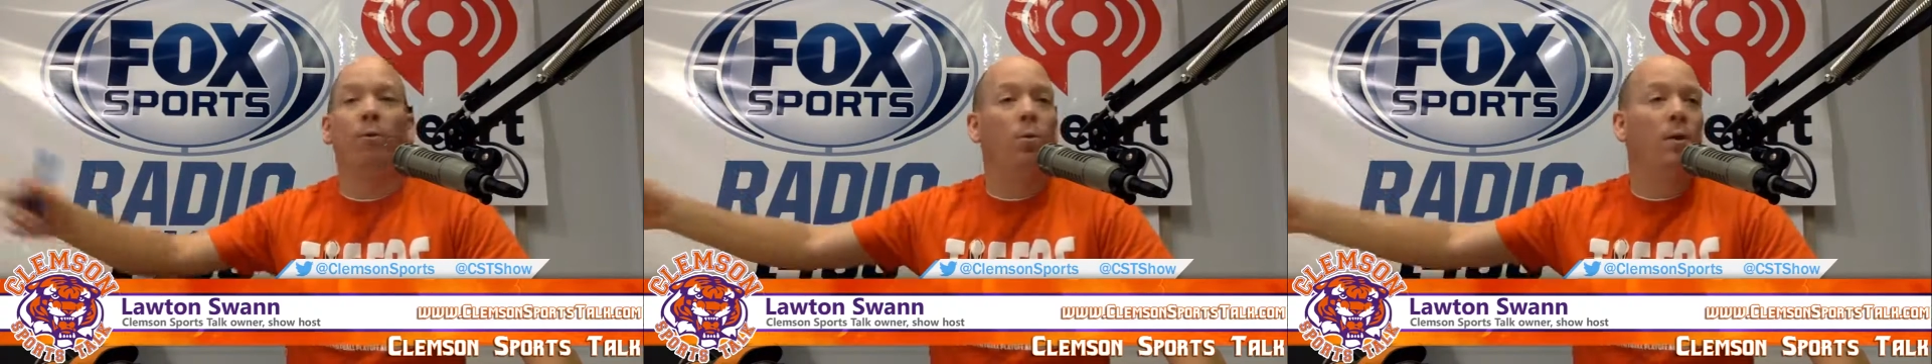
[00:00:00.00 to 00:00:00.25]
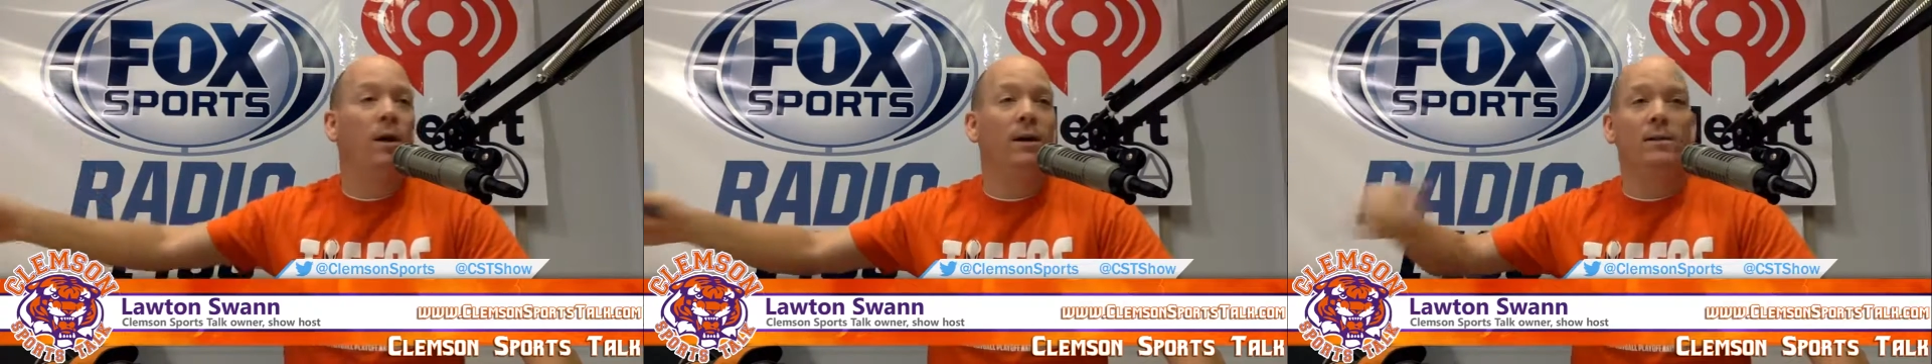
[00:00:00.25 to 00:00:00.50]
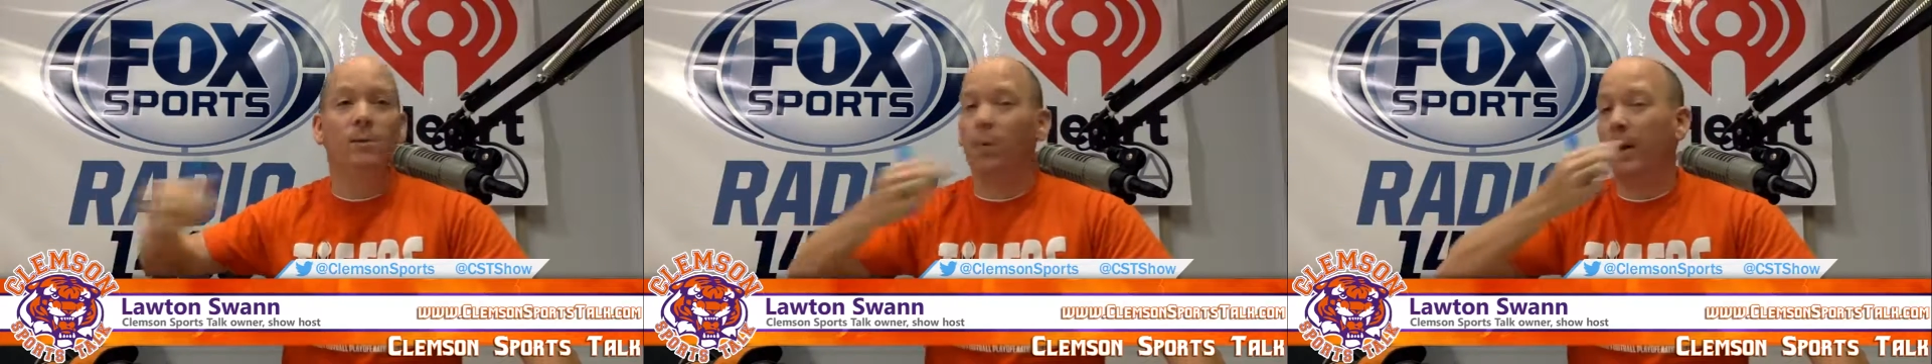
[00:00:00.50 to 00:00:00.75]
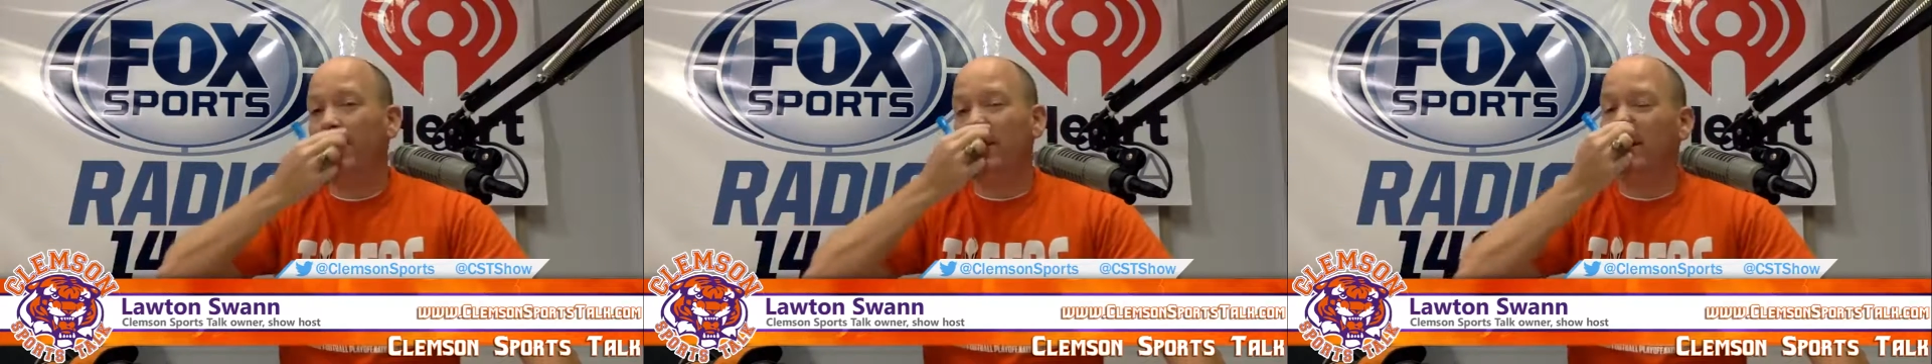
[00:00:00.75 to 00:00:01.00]
it was and
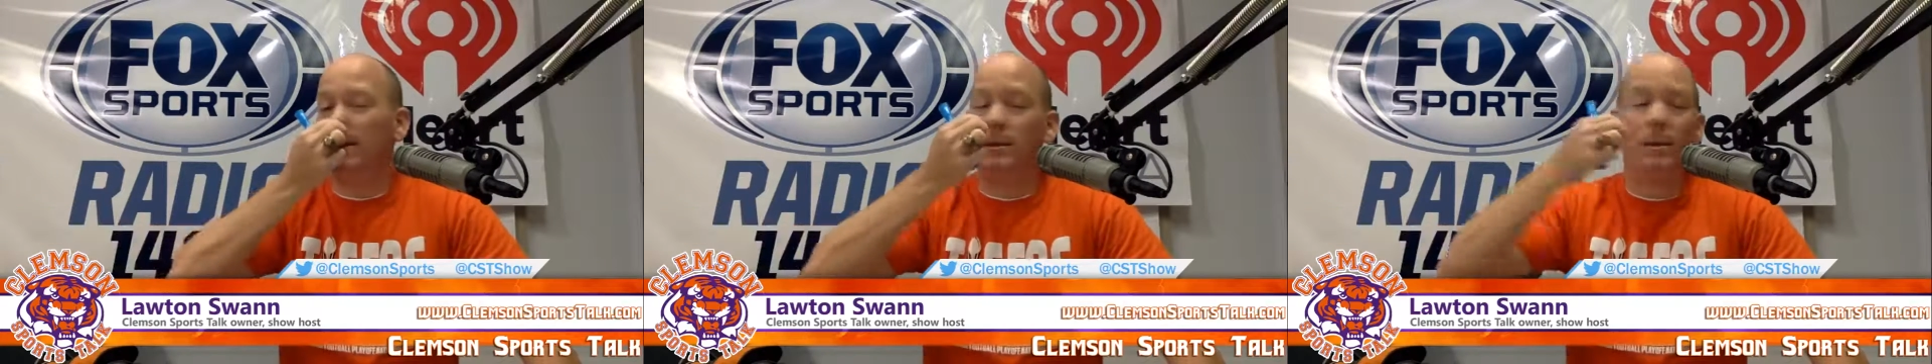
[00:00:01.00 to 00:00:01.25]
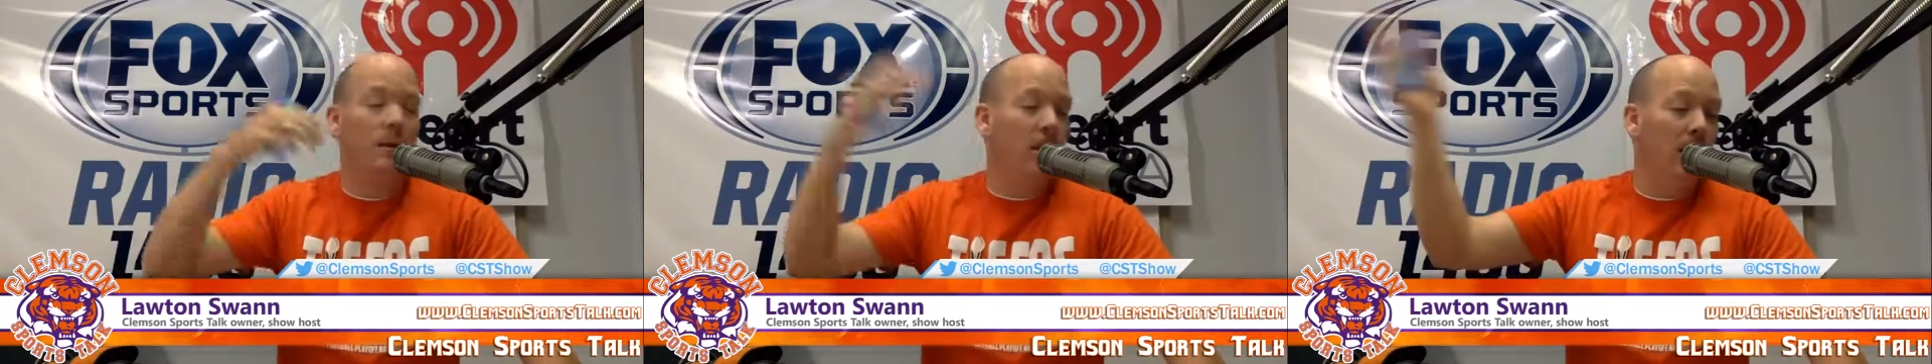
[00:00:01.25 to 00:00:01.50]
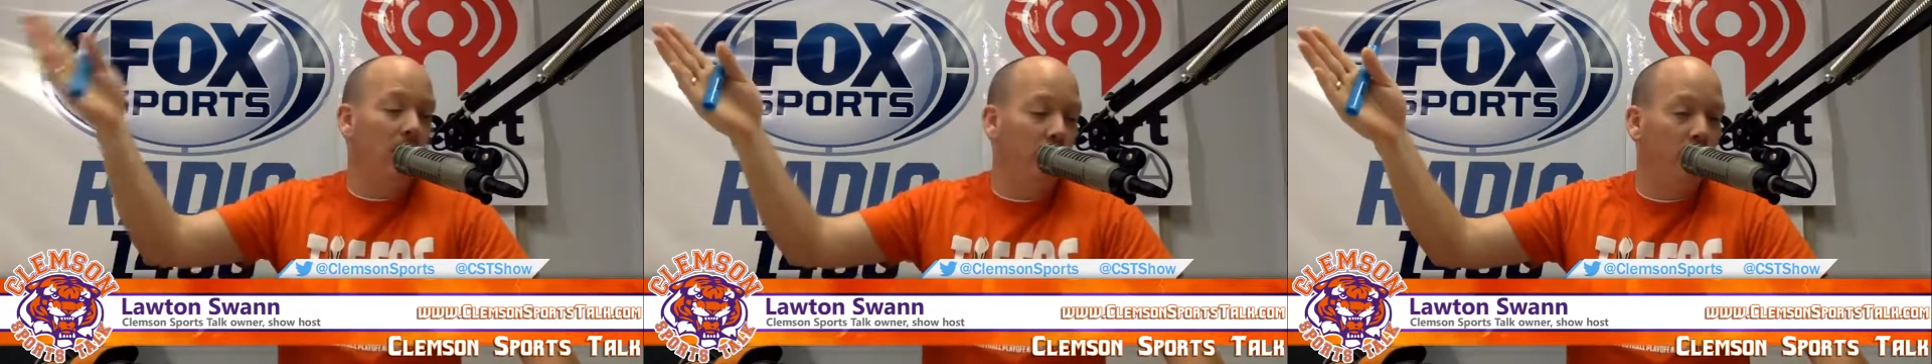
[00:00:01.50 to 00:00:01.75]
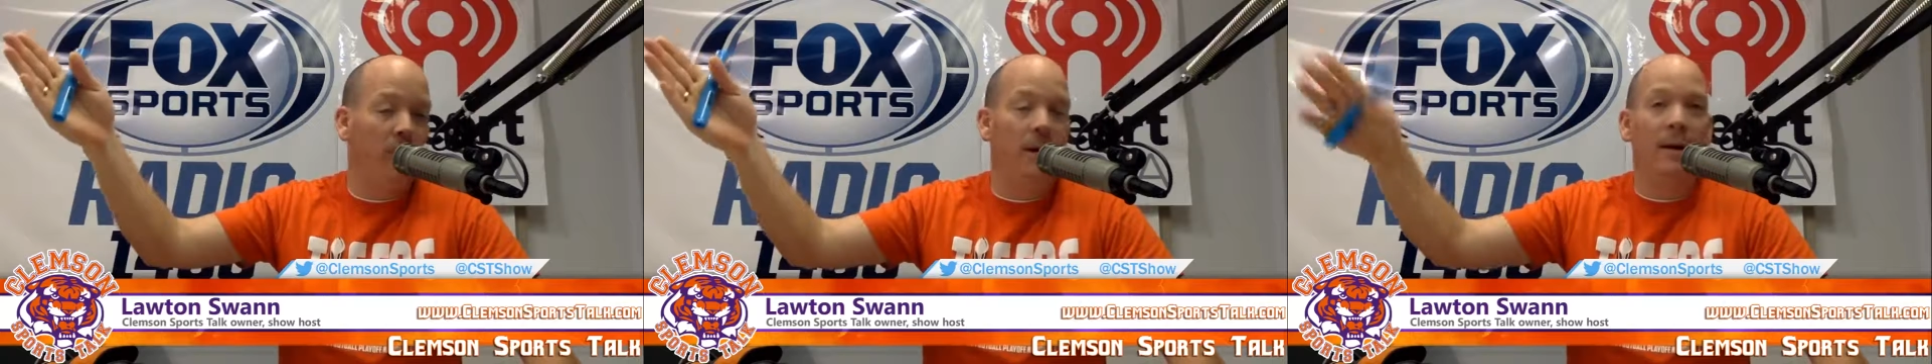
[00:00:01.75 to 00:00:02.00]
ranked 6th in the
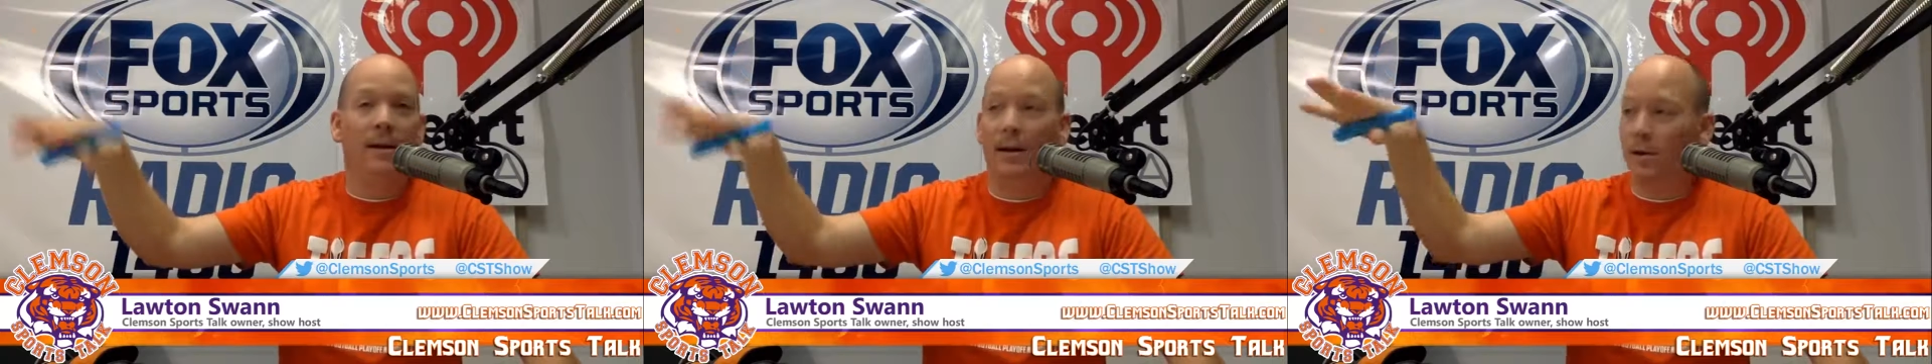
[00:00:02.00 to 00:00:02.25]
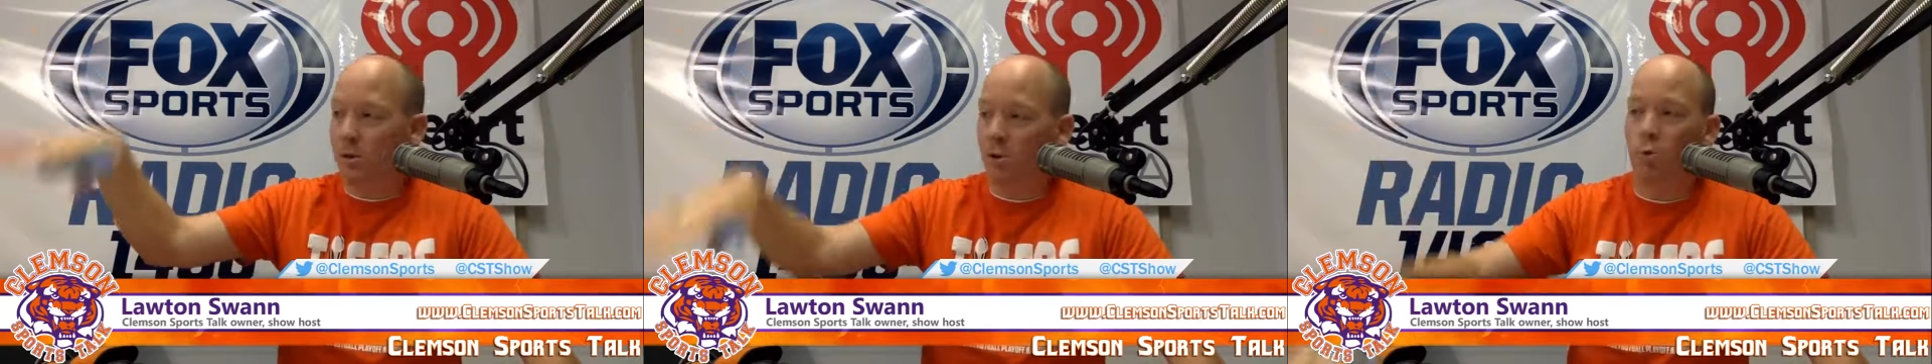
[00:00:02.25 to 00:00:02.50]
country and then